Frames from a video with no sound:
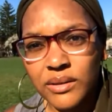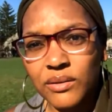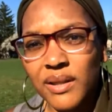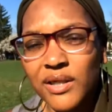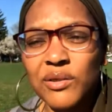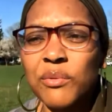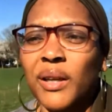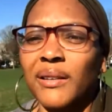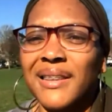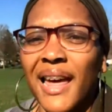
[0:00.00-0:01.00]
So then you
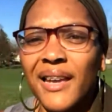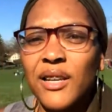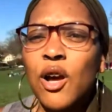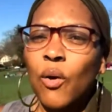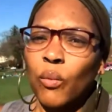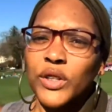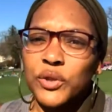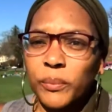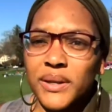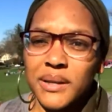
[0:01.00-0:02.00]
can, once
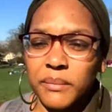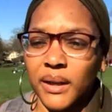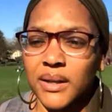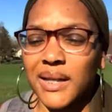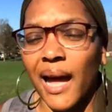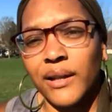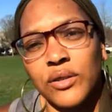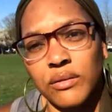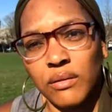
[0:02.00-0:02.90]
you put something into action,